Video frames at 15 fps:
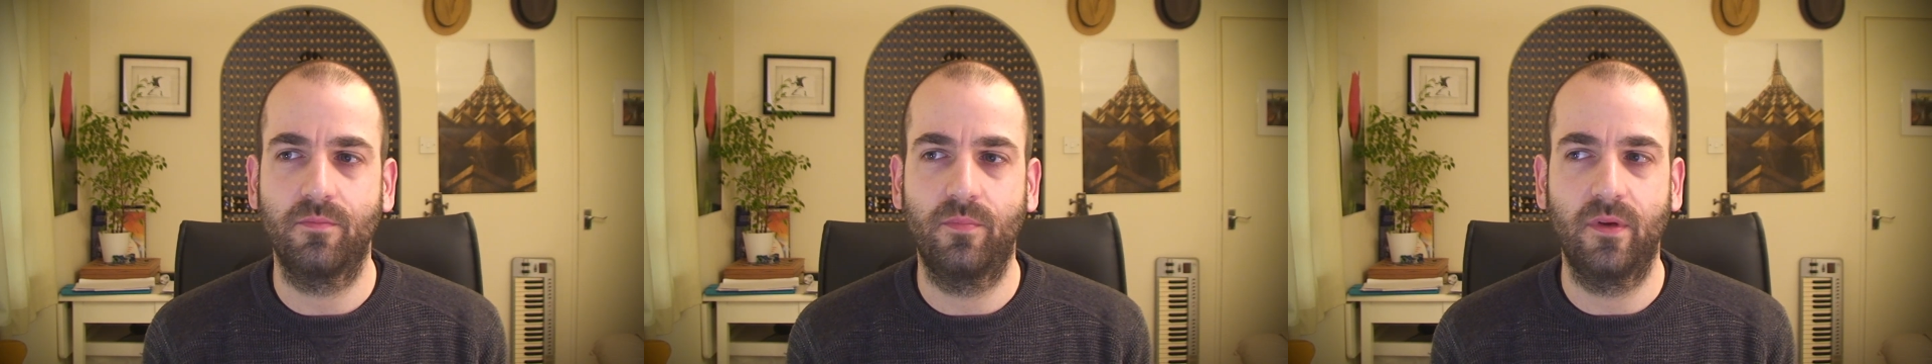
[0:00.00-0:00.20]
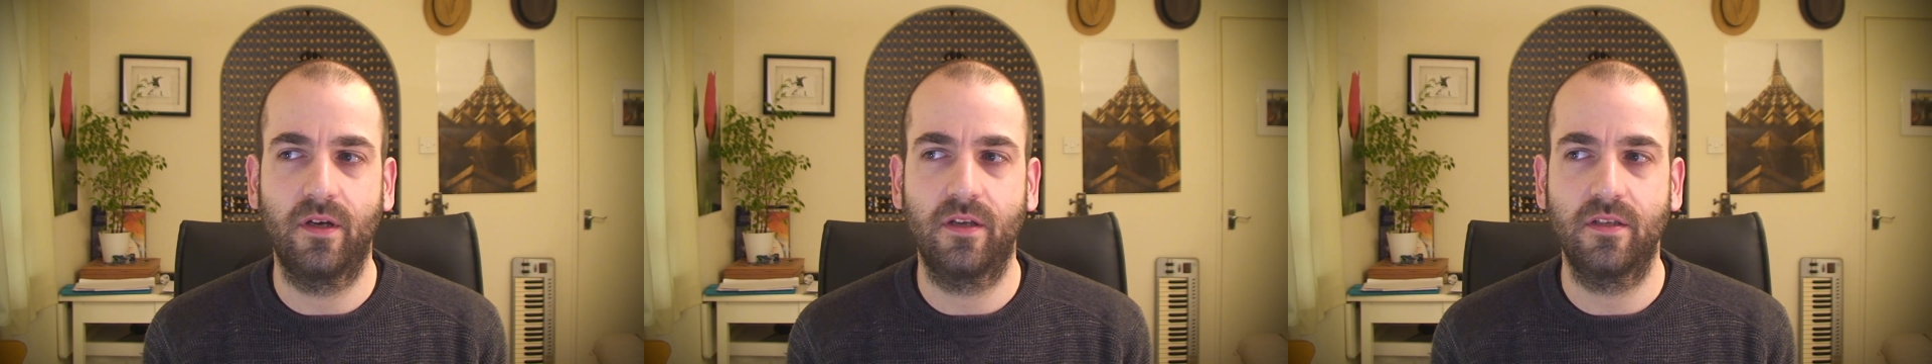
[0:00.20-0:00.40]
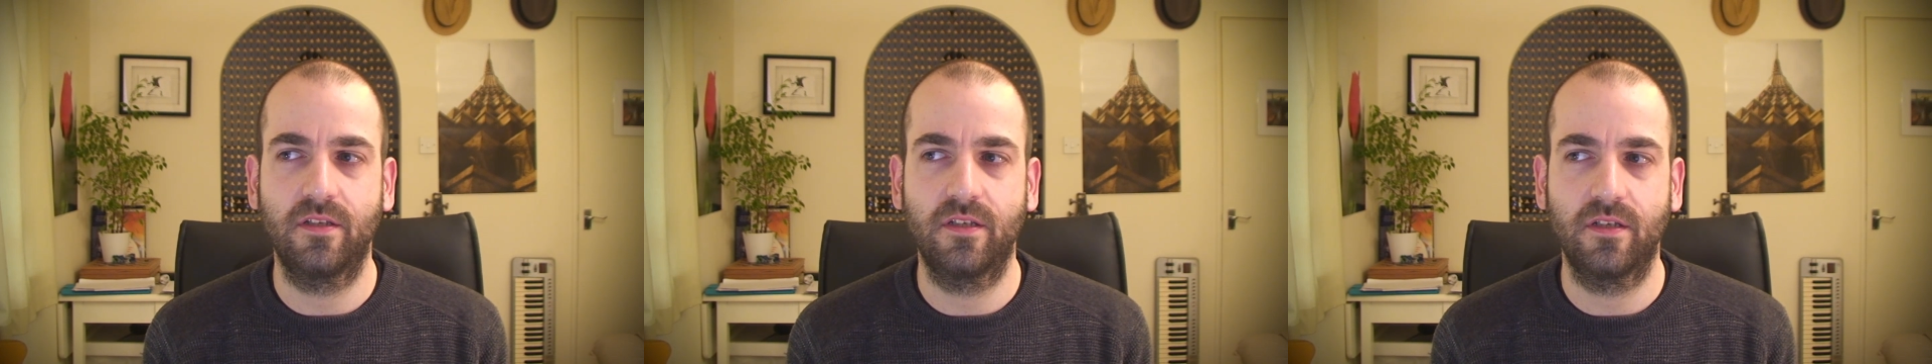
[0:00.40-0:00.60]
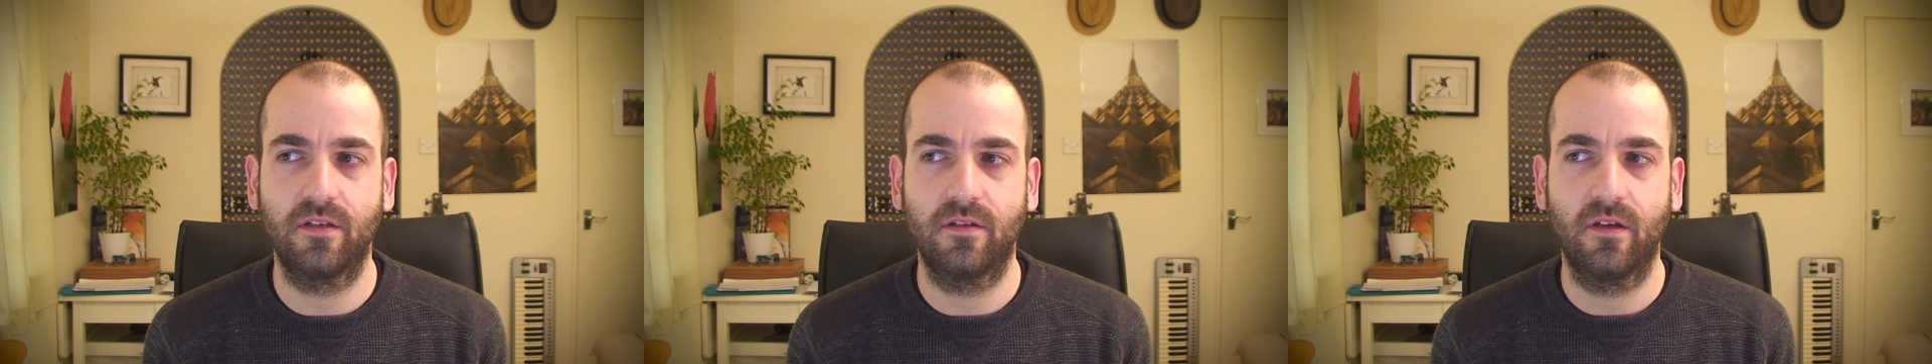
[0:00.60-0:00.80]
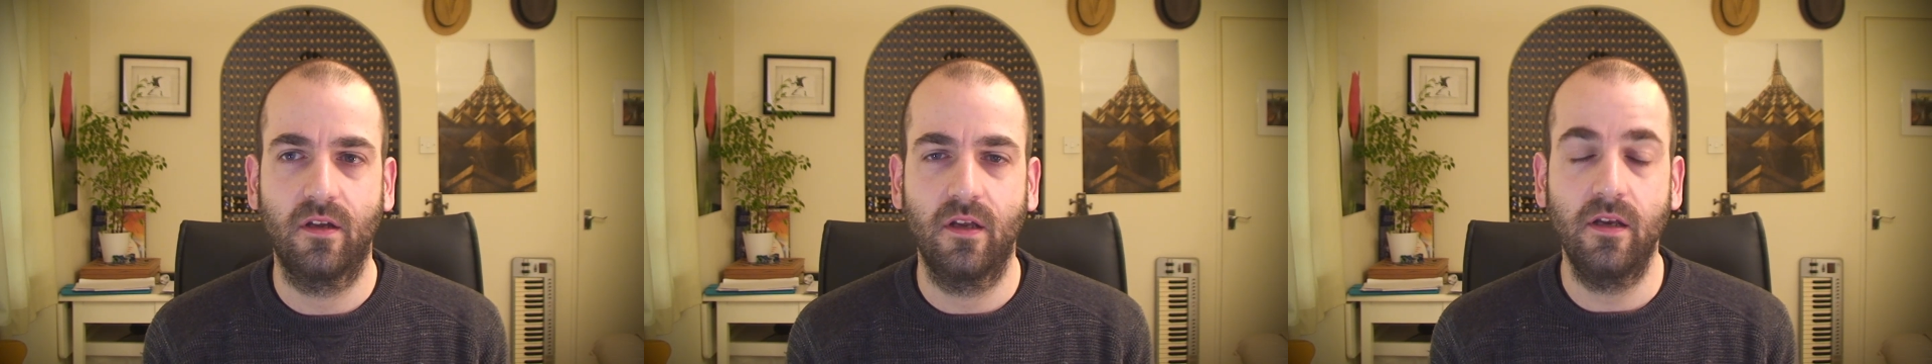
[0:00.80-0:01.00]
But
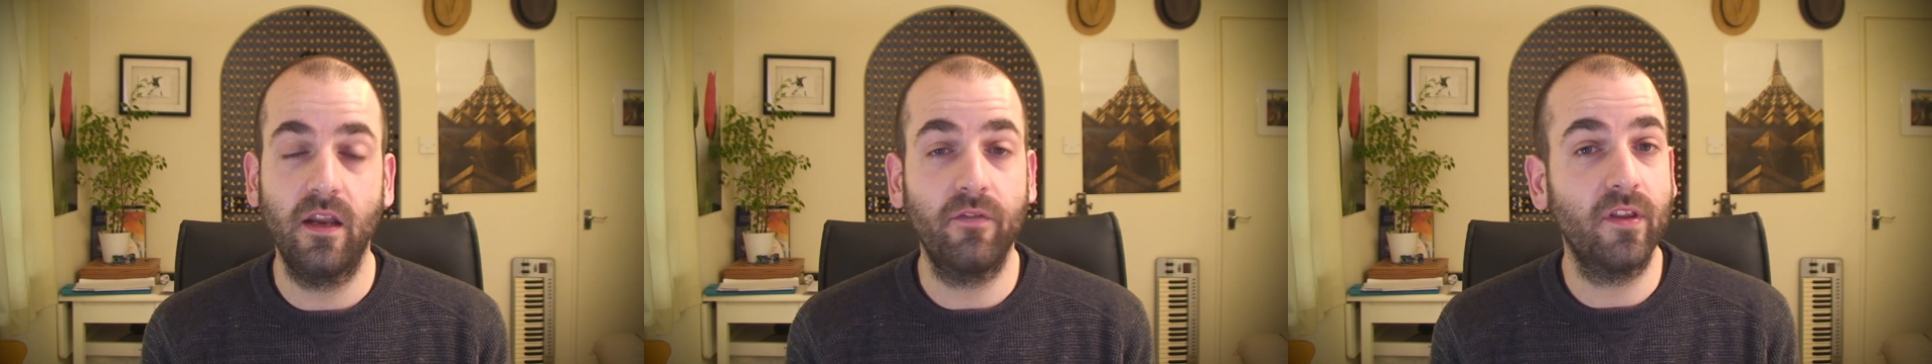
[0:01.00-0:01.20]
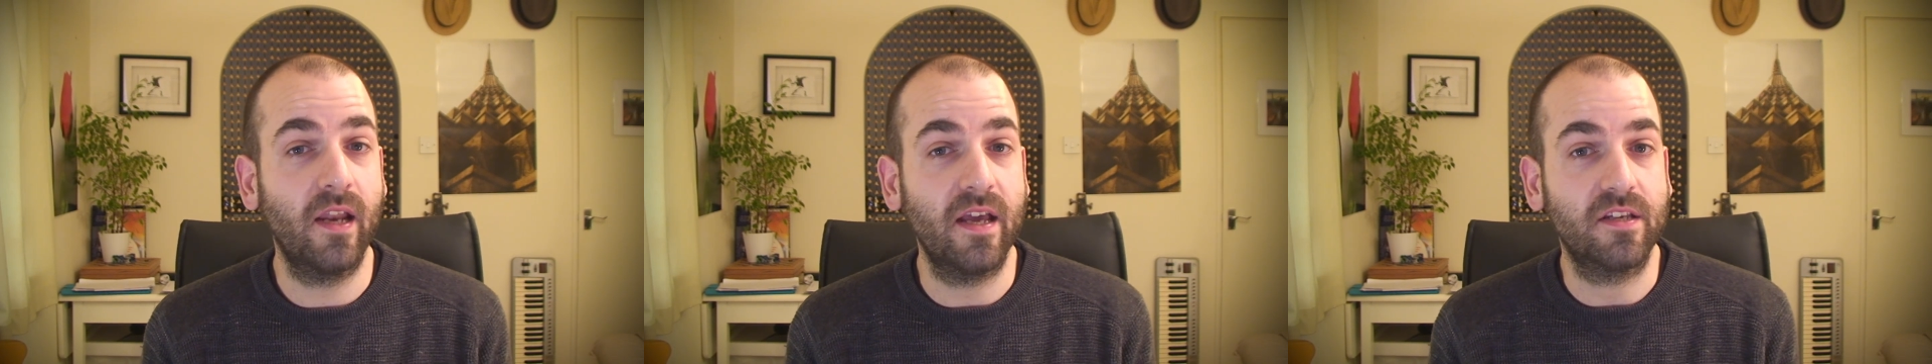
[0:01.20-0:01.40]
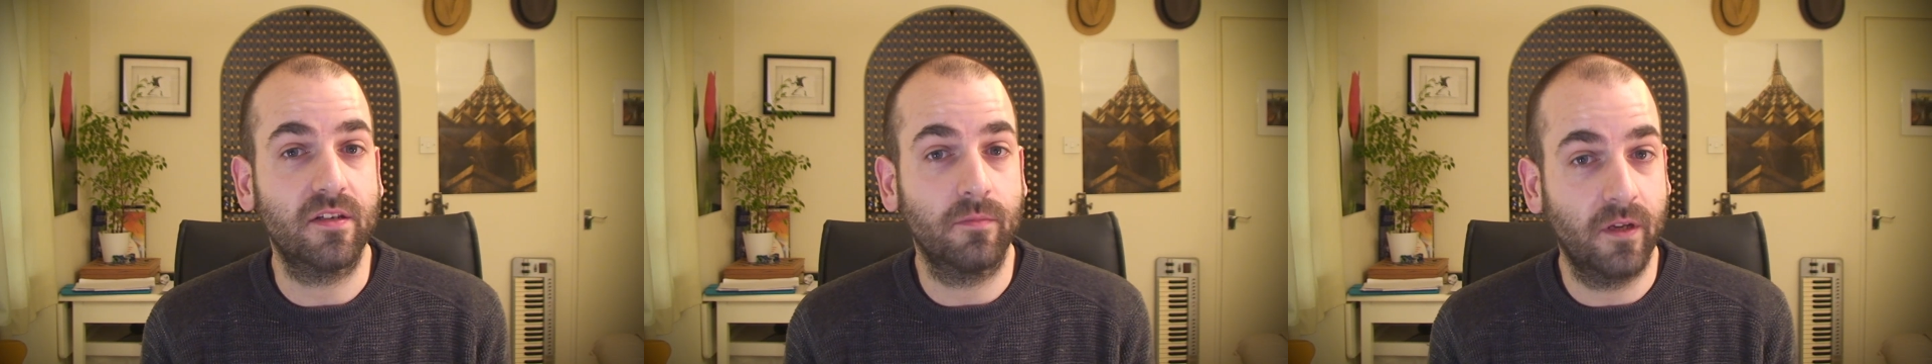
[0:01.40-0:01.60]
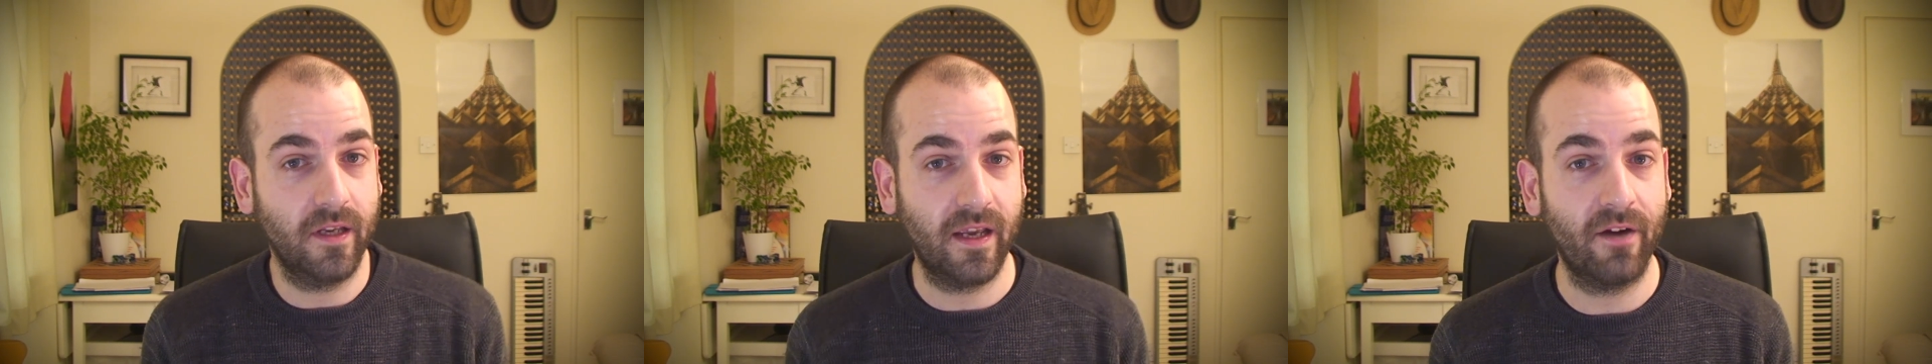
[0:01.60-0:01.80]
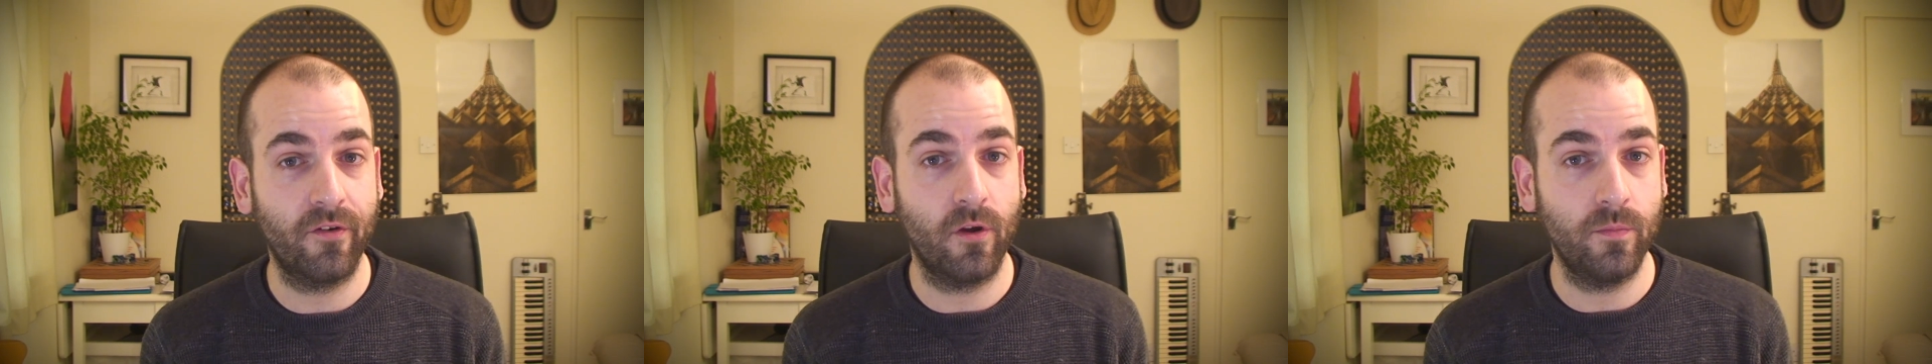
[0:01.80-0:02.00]
nevertheless, I'm going
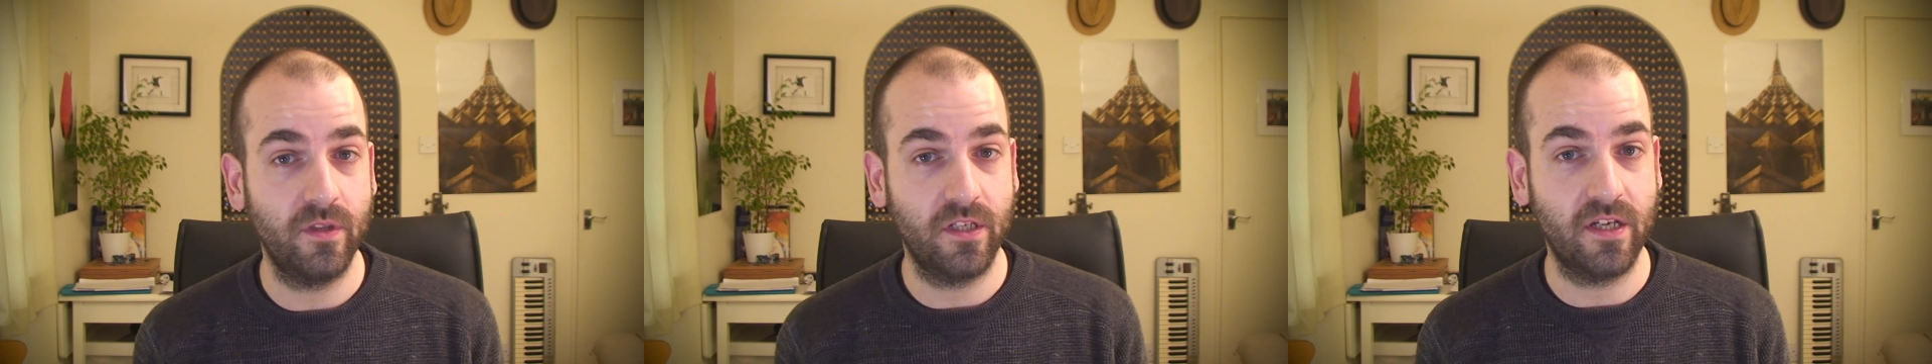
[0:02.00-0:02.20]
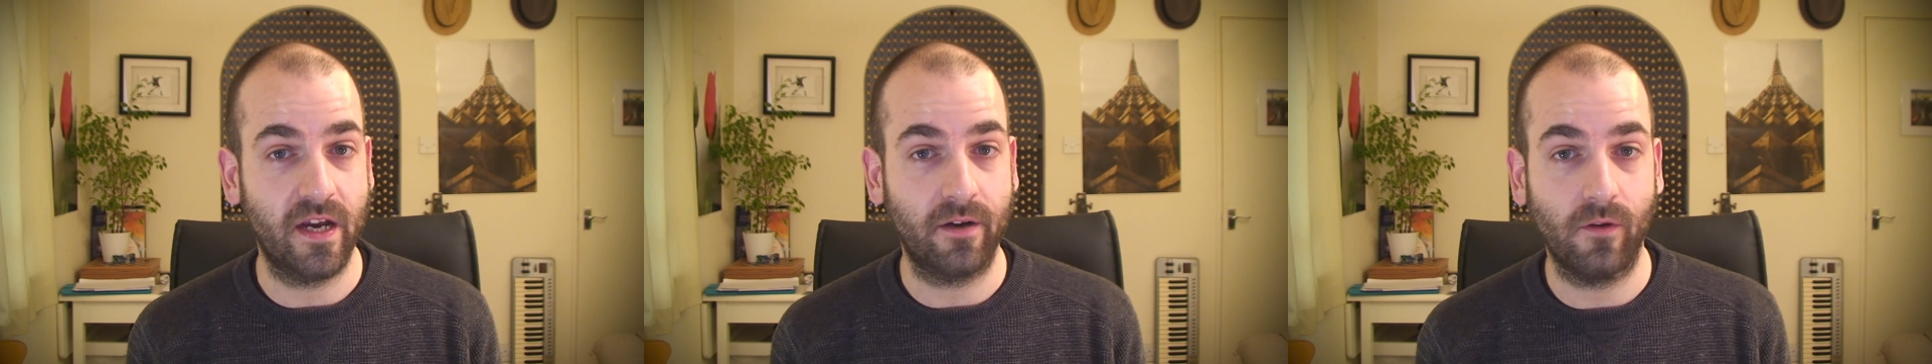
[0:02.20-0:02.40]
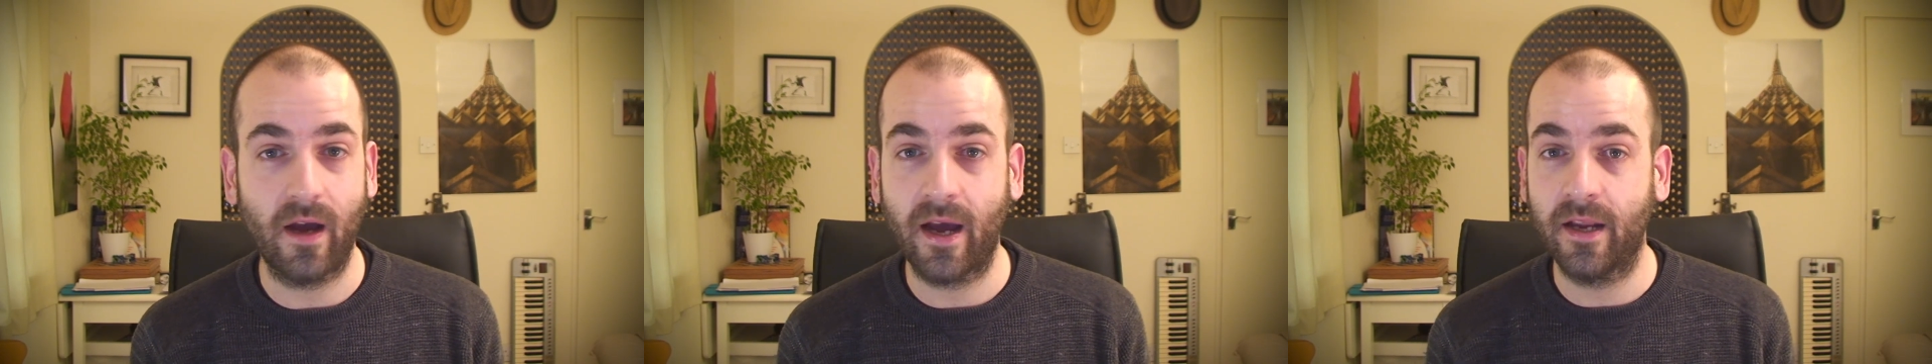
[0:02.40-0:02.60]
to carry on with the channel.